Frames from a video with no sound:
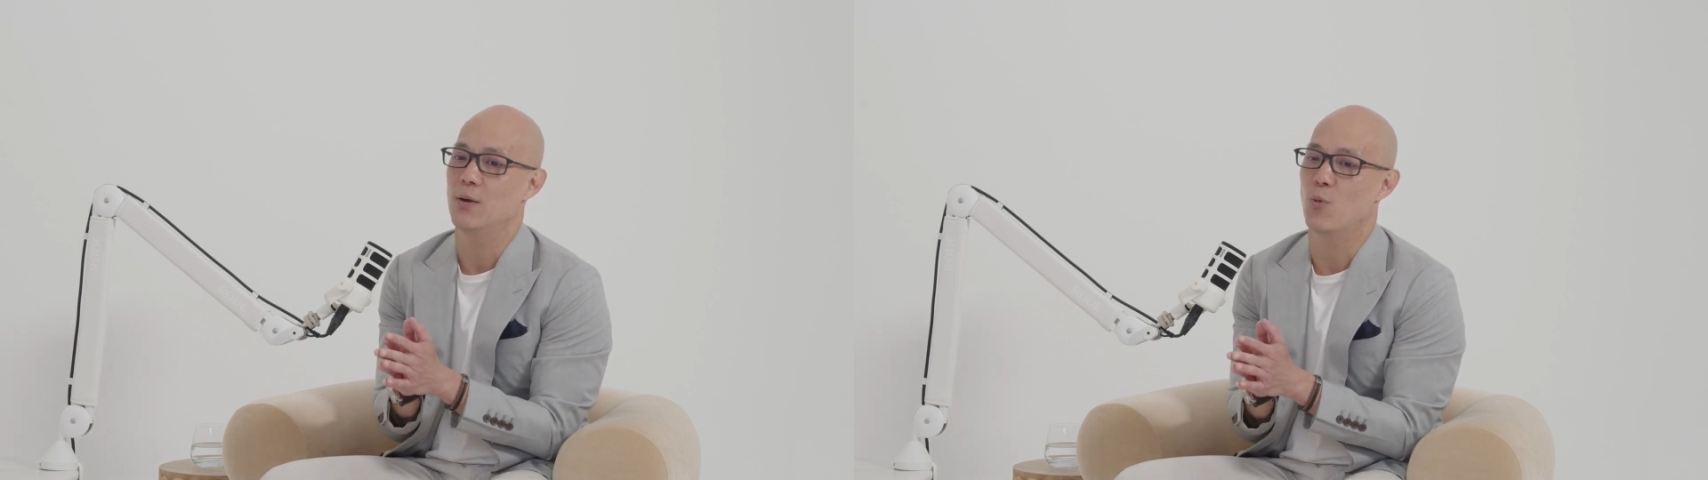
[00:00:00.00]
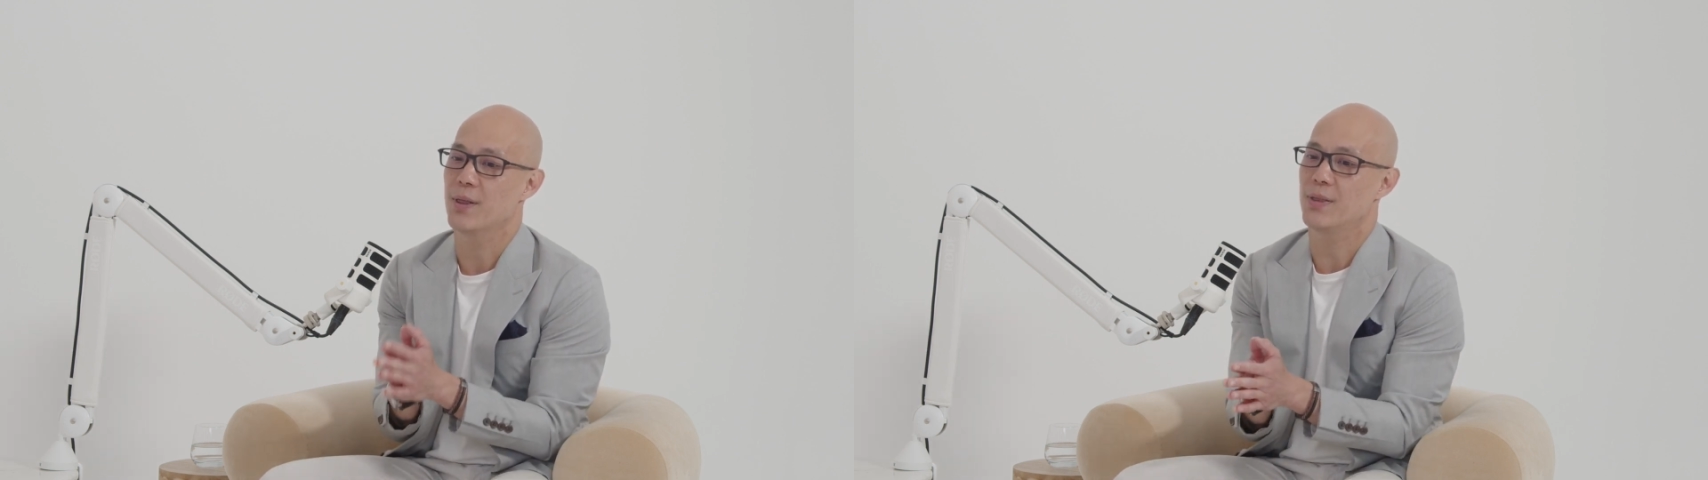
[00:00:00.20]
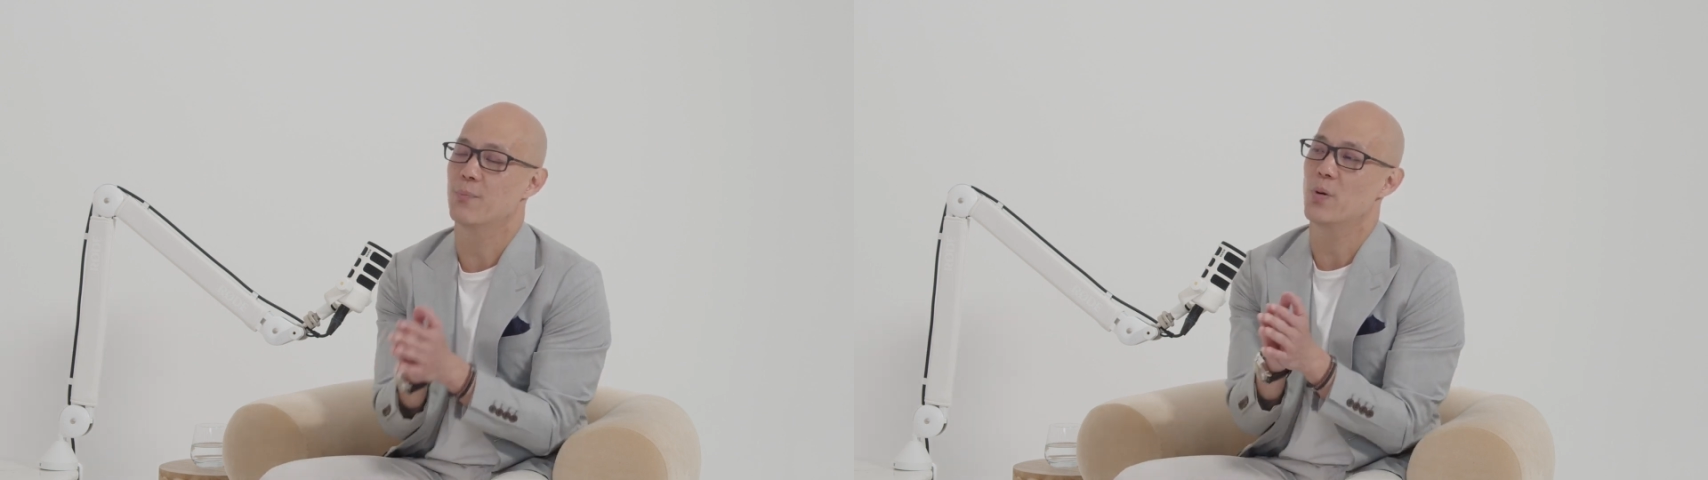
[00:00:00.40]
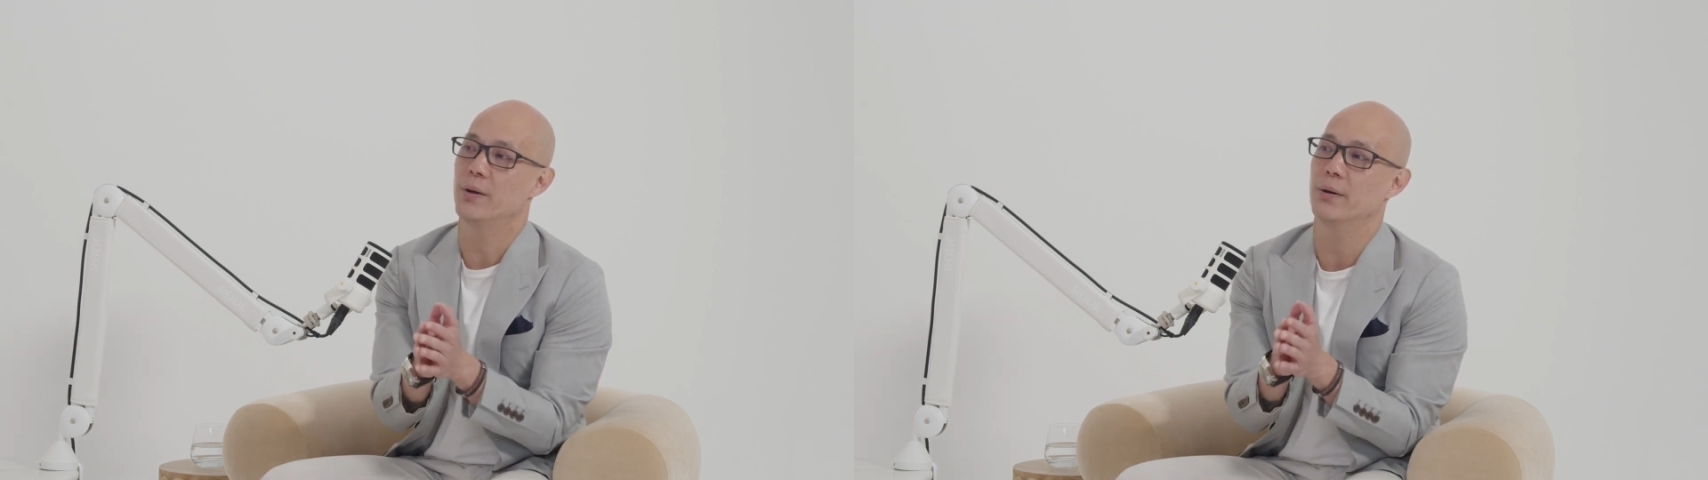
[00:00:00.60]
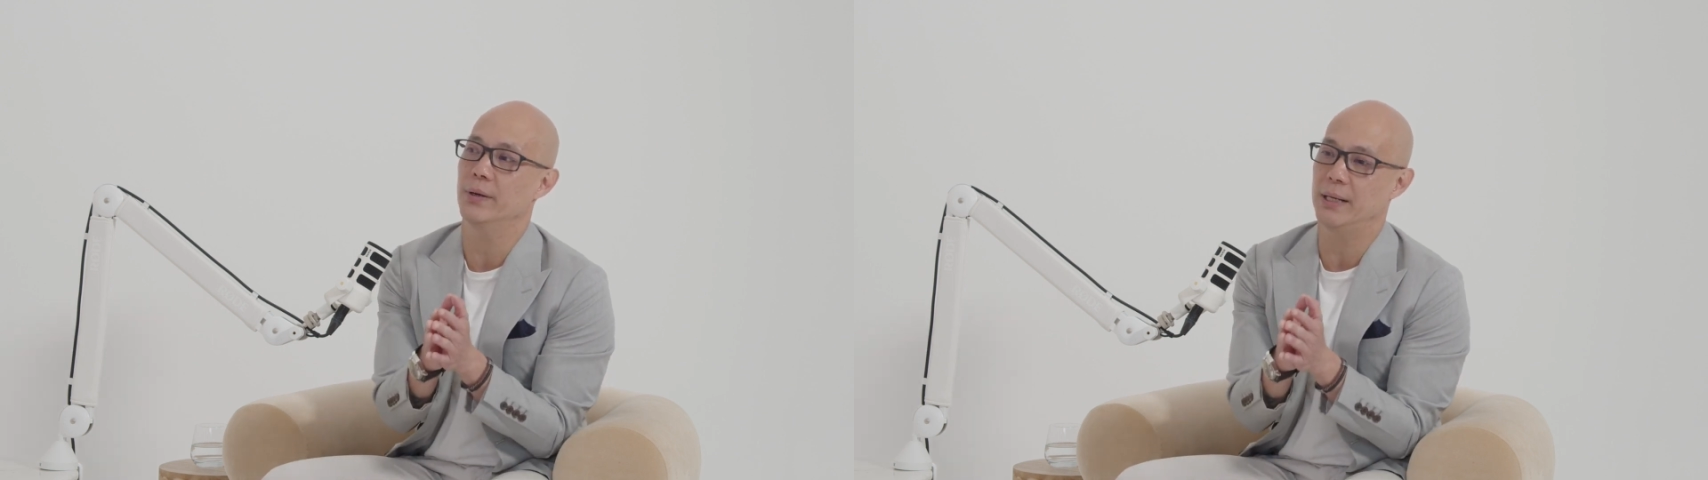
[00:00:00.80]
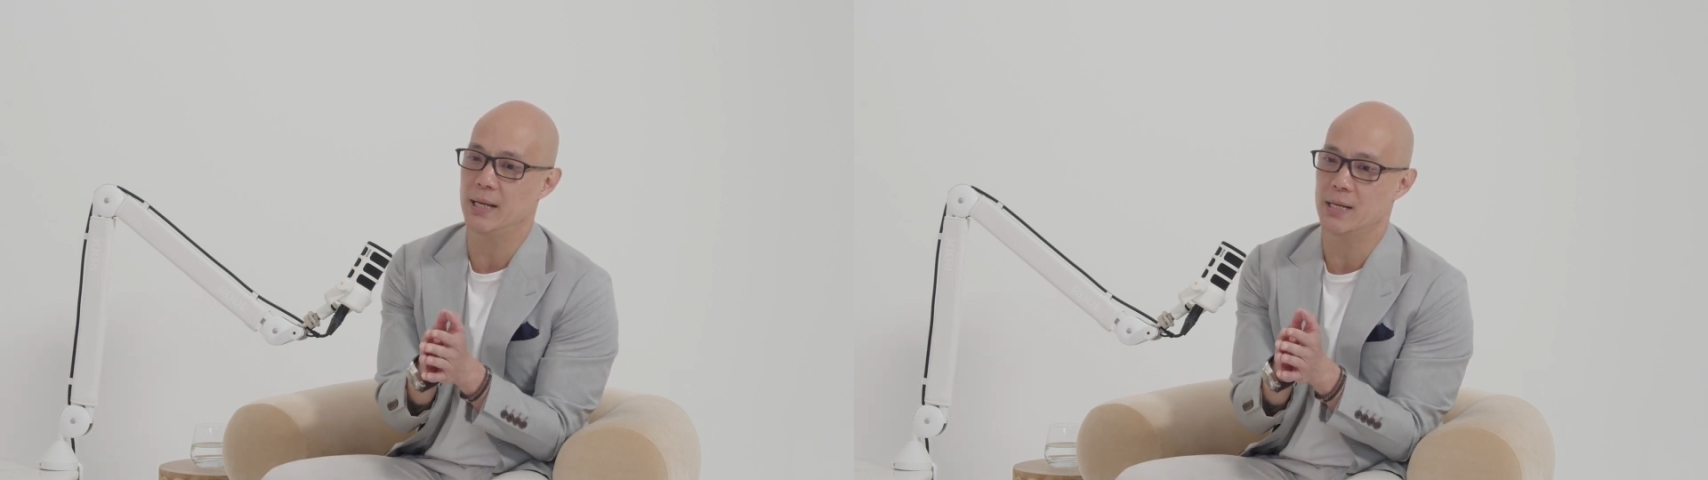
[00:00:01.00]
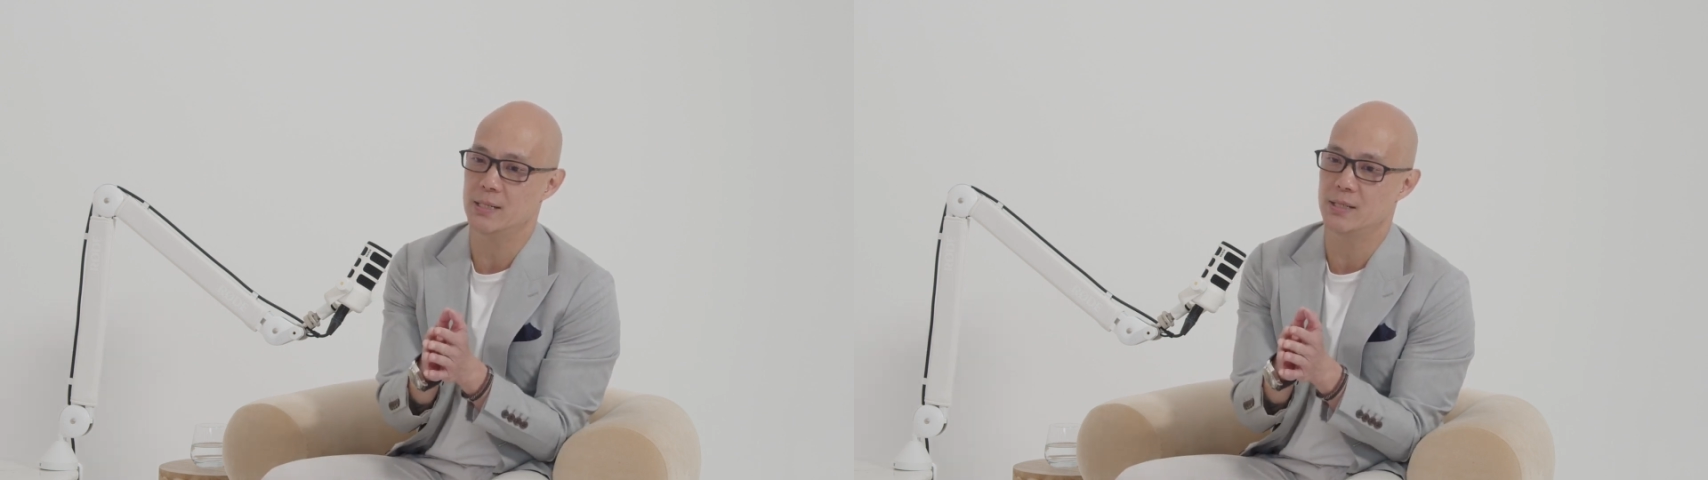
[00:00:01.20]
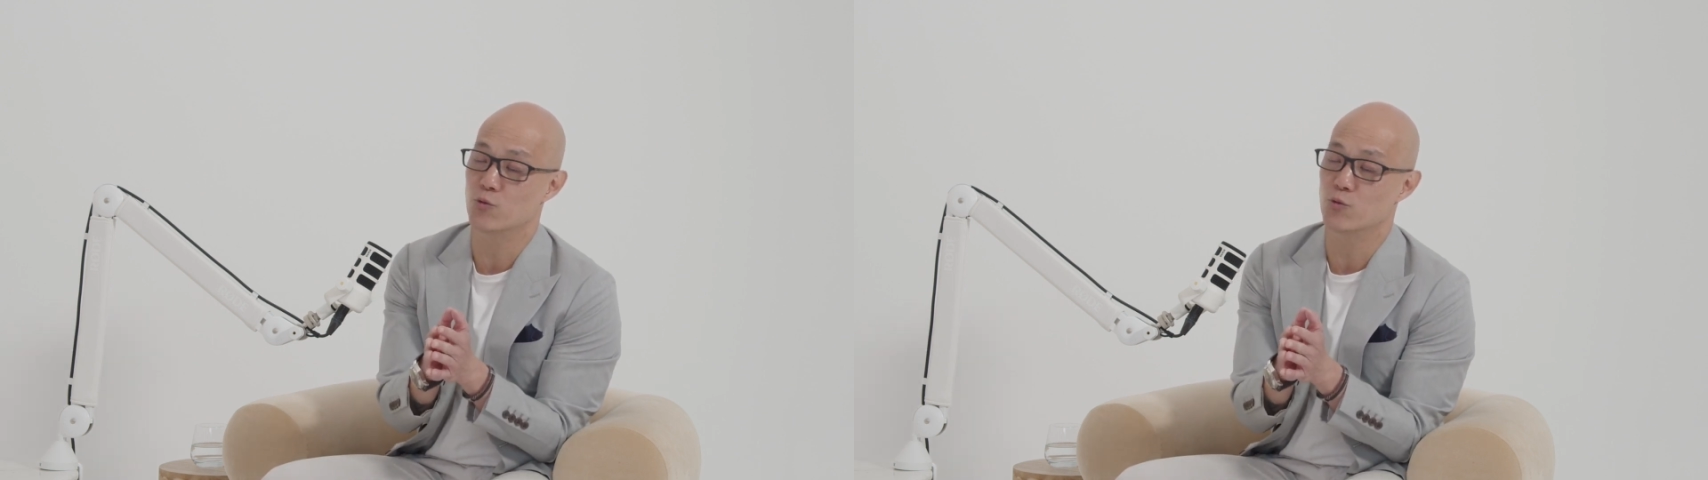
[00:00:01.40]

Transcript: whether the broker is